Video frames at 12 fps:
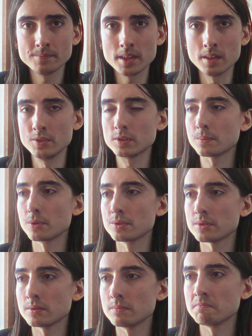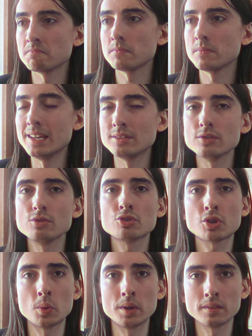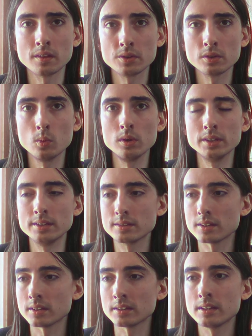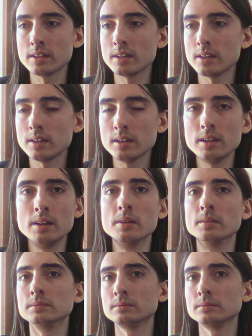and this person isn't showing that they're willing to, you know